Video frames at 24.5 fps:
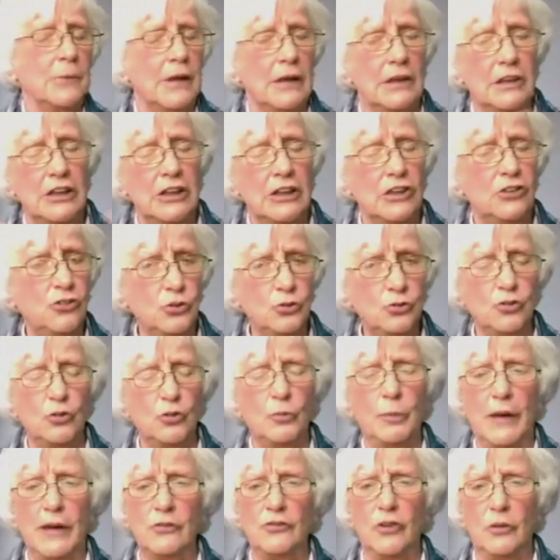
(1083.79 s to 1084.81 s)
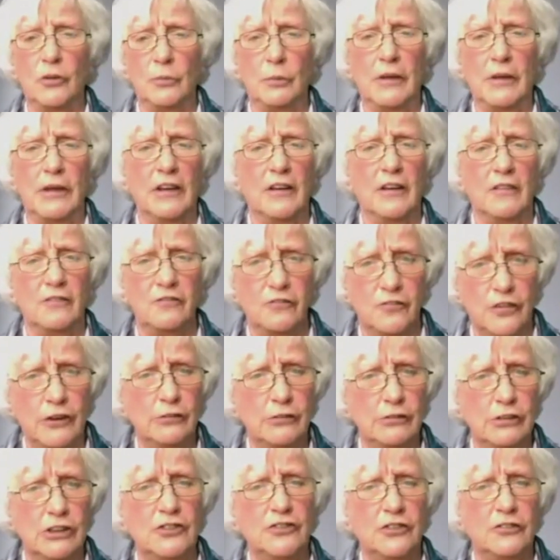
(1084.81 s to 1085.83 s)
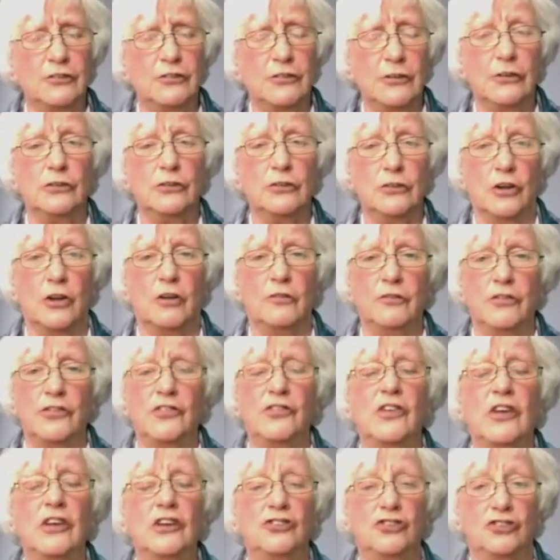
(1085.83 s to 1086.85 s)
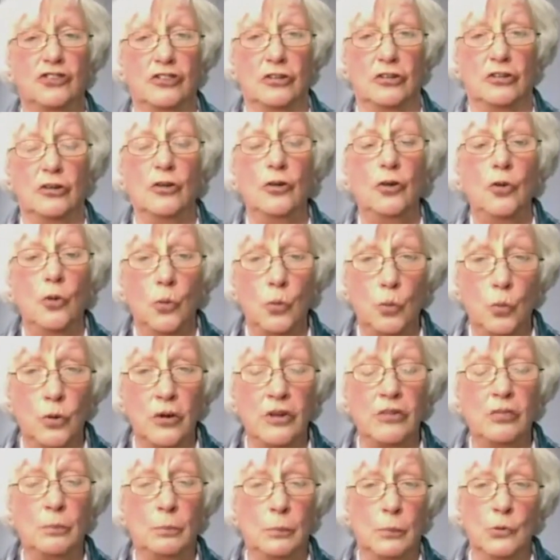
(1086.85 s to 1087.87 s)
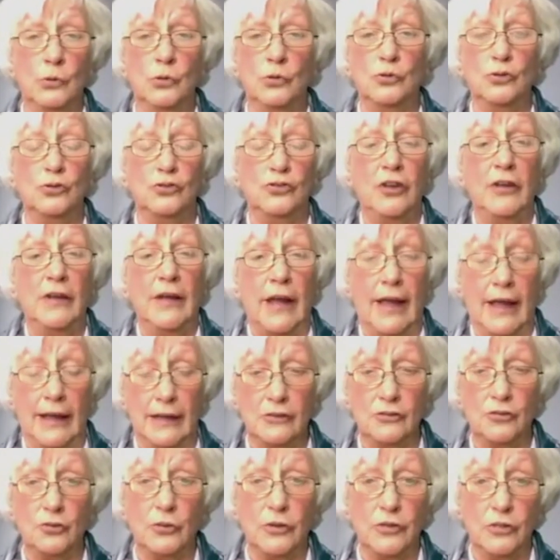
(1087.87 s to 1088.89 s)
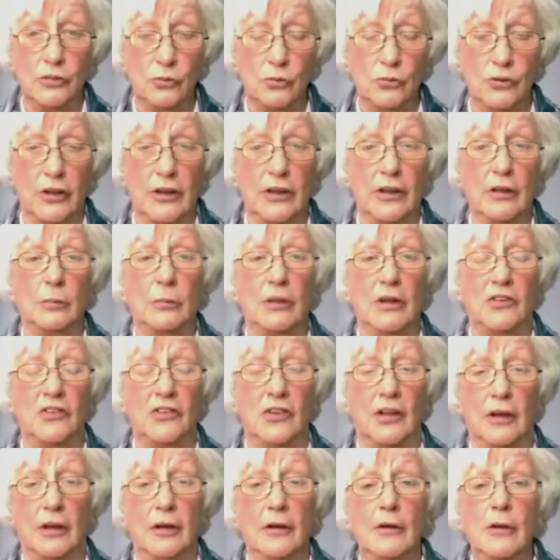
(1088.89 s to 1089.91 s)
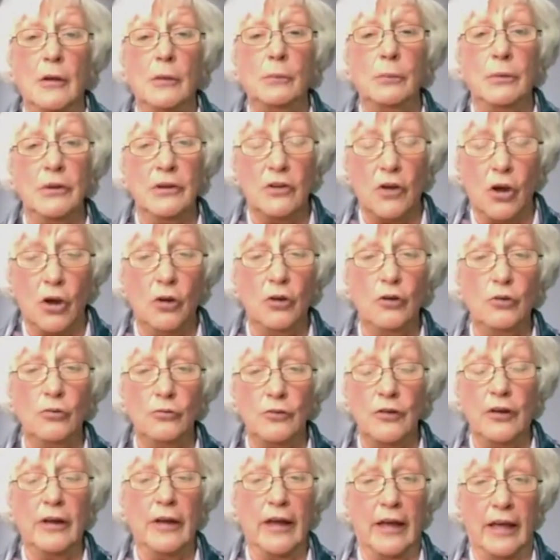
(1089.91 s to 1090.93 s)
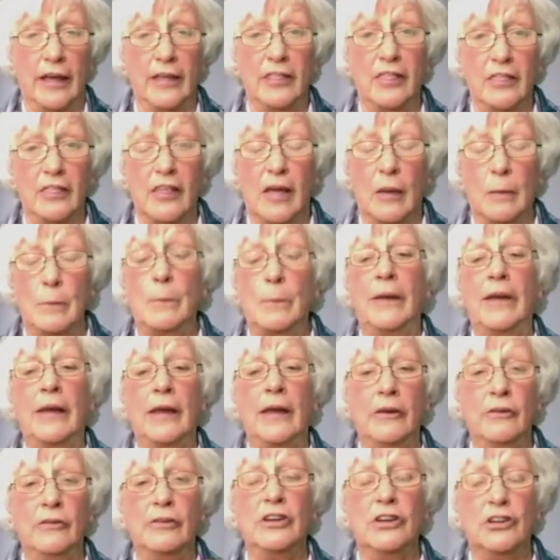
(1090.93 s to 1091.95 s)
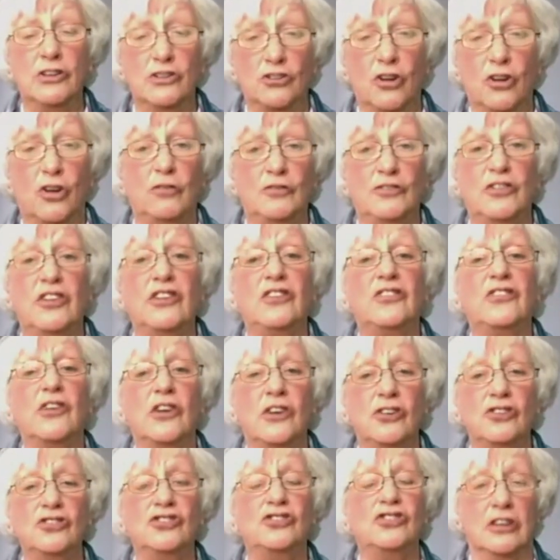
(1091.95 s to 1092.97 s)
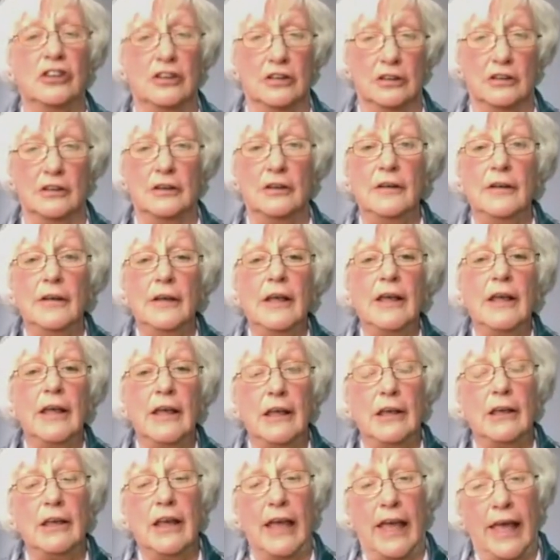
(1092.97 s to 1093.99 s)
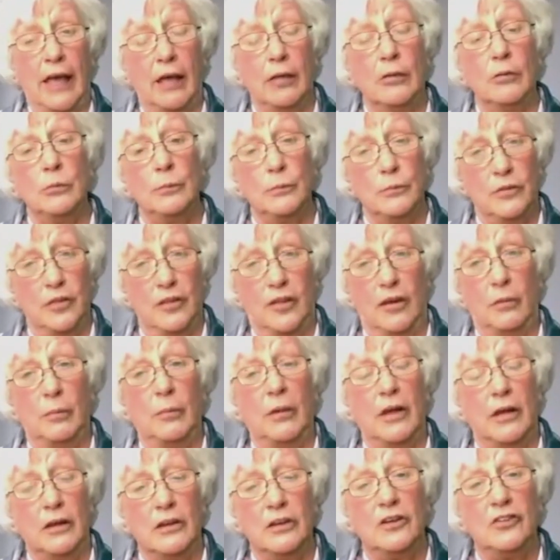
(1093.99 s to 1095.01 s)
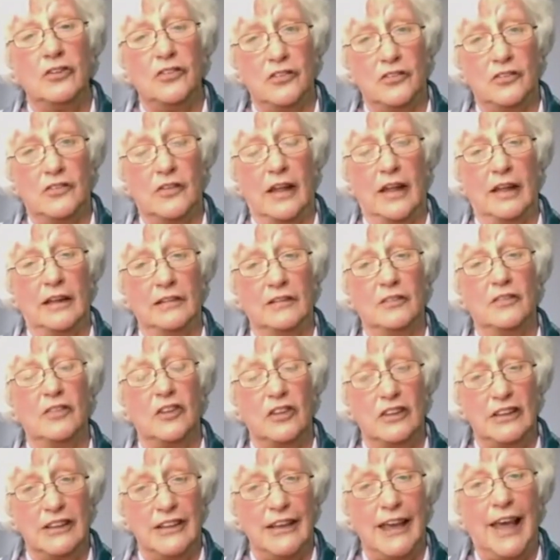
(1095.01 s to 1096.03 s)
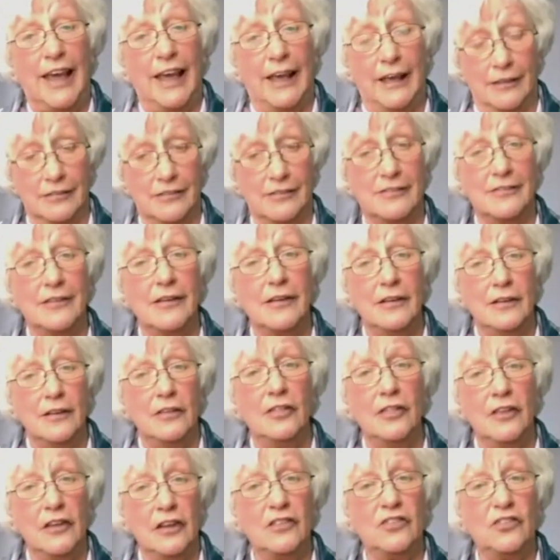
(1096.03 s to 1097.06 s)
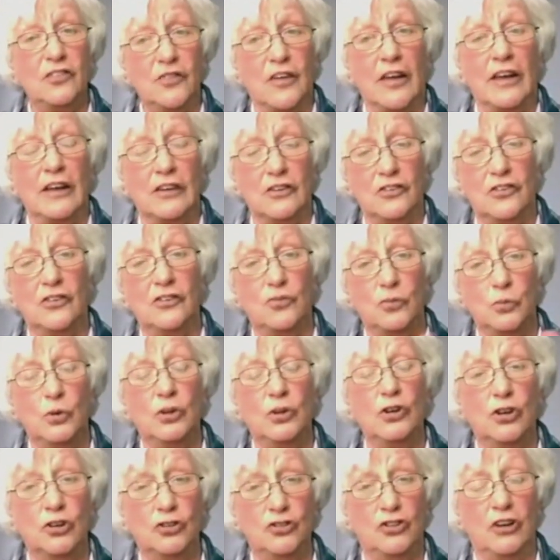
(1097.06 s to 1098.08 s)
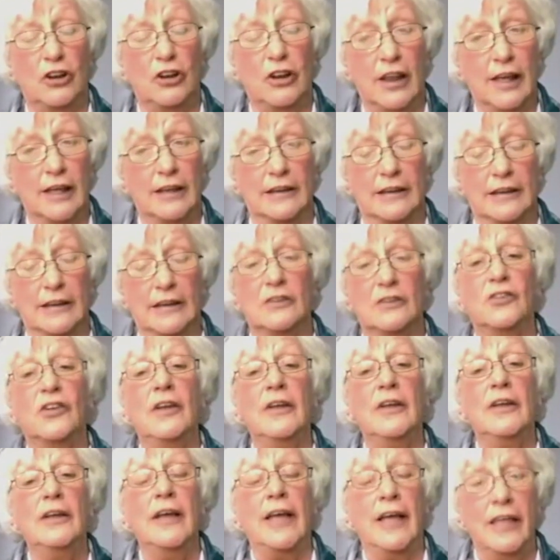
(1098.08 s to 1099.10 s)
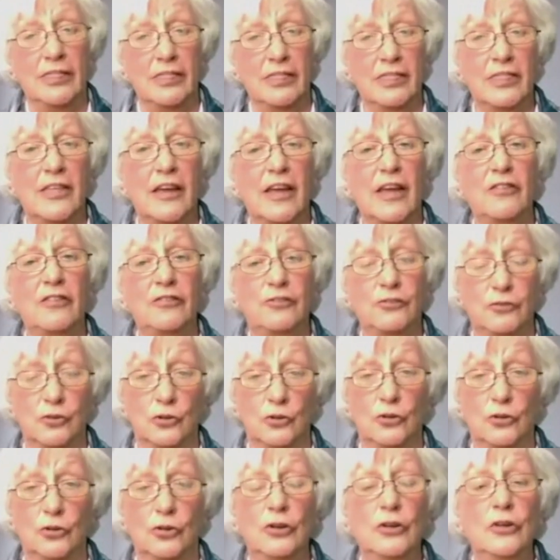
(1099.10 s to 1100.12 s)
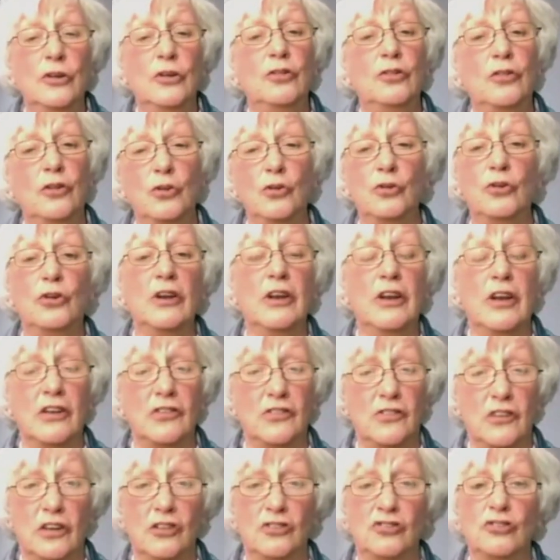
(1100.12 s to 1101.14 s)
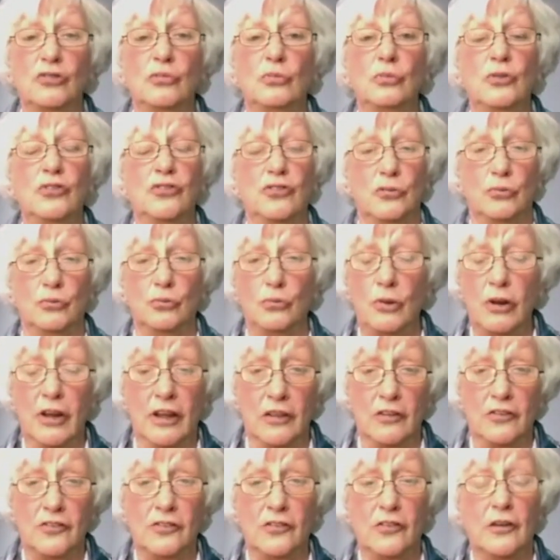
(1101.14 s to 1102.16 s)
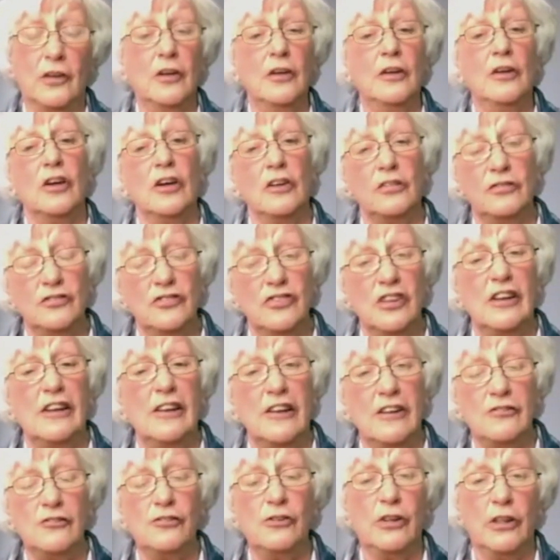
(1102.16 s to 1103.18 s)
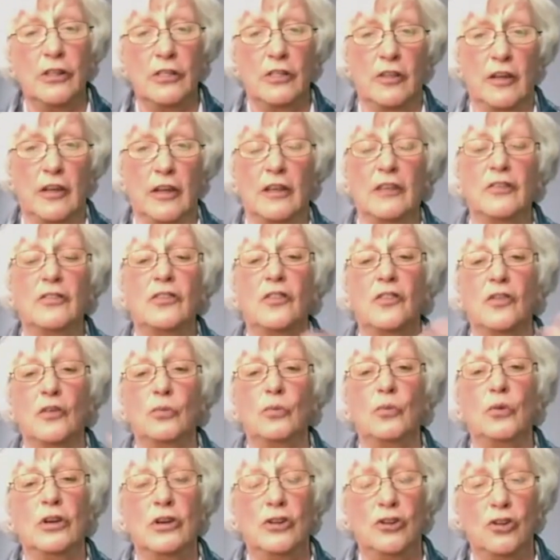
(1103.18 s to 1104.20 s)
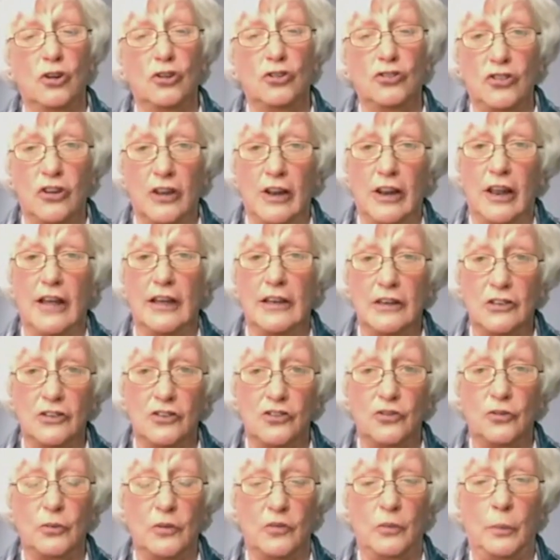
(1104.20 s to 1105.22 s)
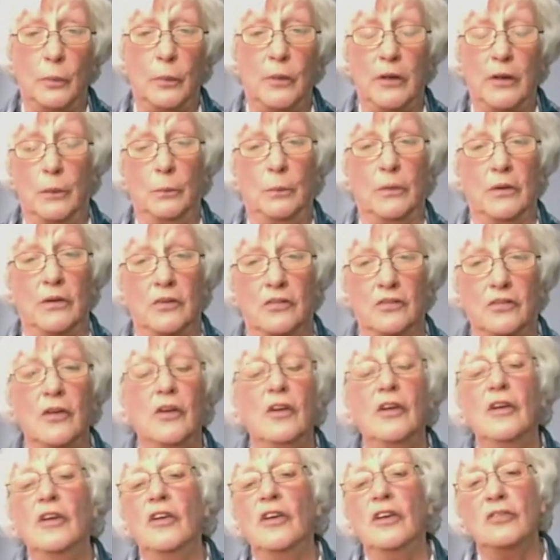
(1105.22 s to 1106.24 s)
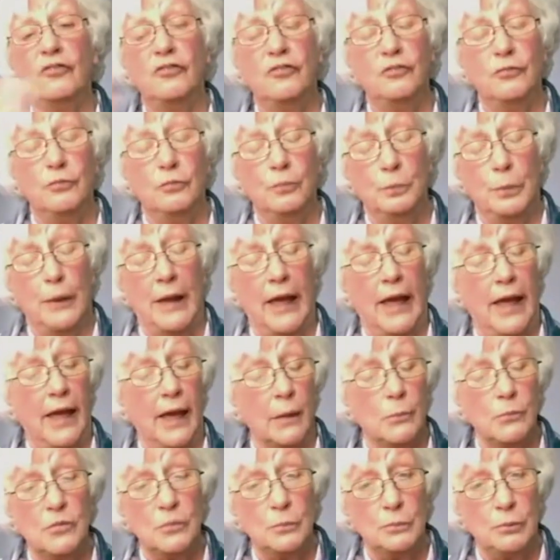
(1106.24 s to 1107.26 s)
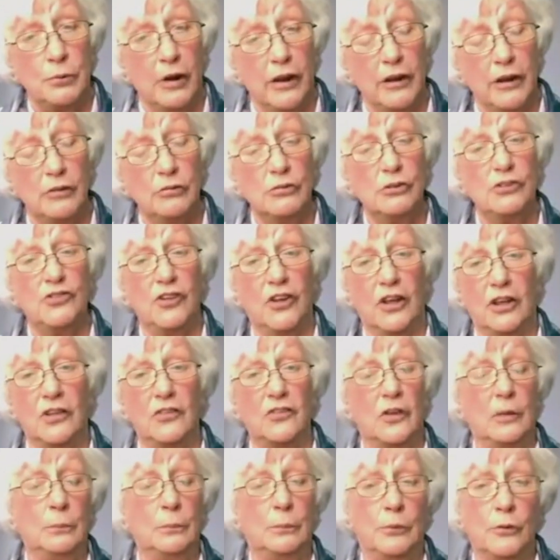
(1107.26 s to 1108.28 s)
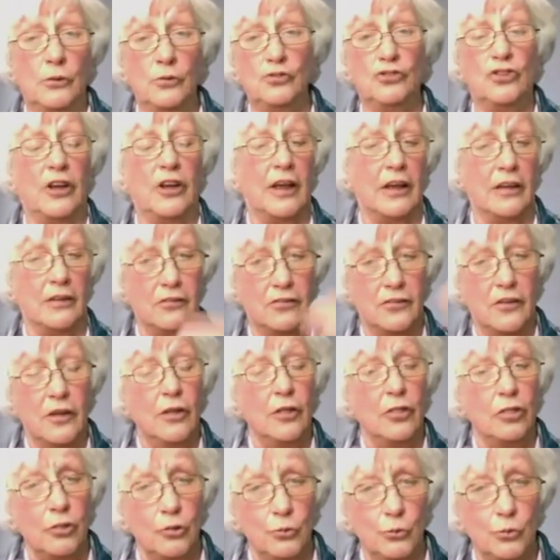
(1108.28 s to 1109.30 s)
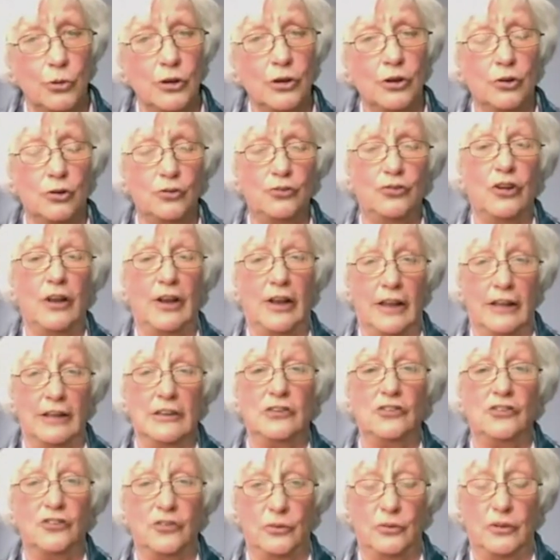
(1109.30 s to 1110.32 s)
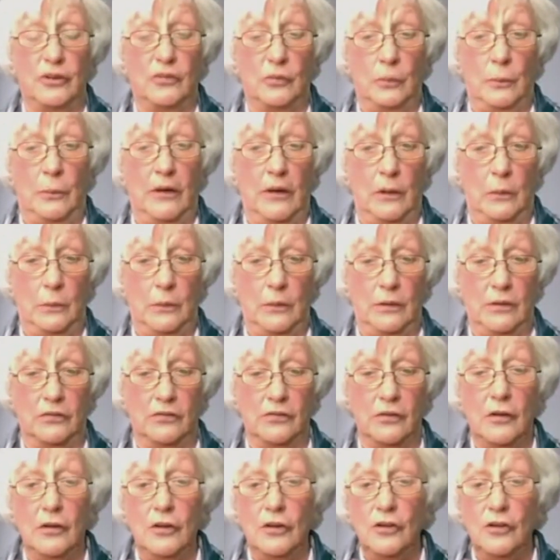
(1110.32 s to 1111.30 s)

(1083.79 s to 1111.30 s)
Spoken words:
And he talked about it being a very difficult conversation with board and with audit committee. But over a period of discussion, he helped them understand that yes, these factors were not aligned. And therefore, the organization was at risk of delivering things that were not aligned to its purpose, perhaps prioritizing projects that were not aligned to its purpose.